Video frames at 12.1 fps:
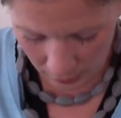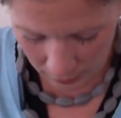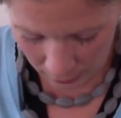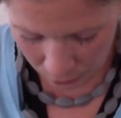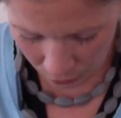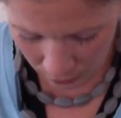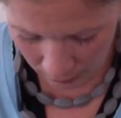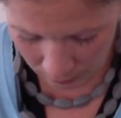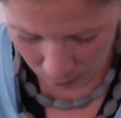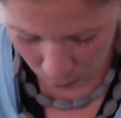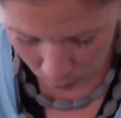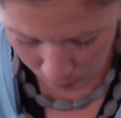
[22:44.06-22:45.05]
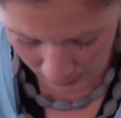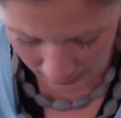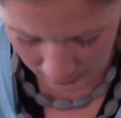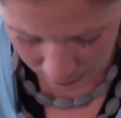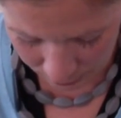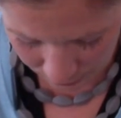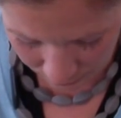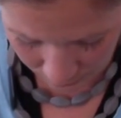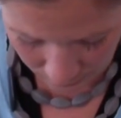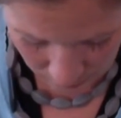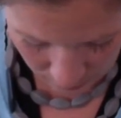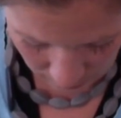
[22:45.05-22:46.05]
And I don't have the ball band for
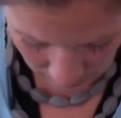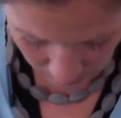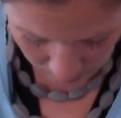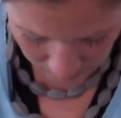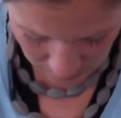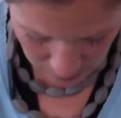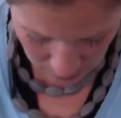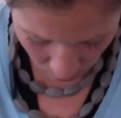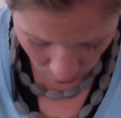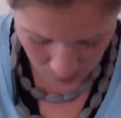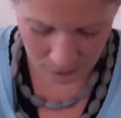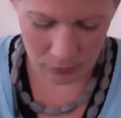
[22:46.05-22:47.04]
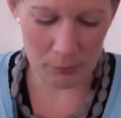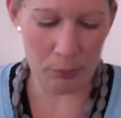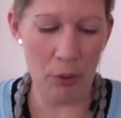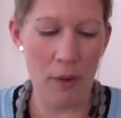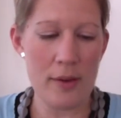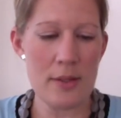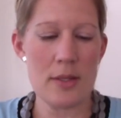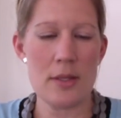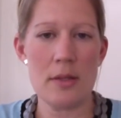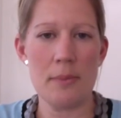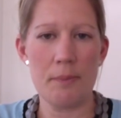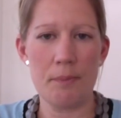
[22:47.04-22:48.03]
this here, but this is the Opal Surprise.
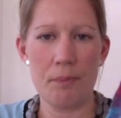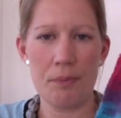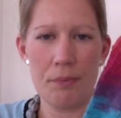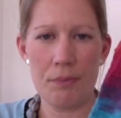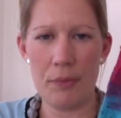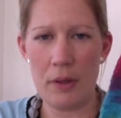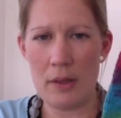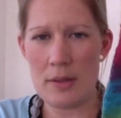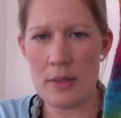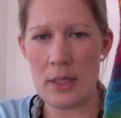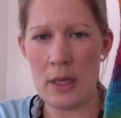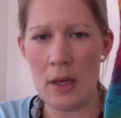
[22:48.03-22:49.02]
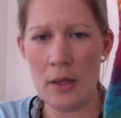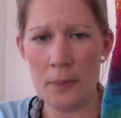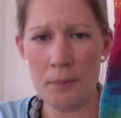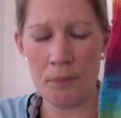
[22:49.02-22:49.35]
It's the yarn.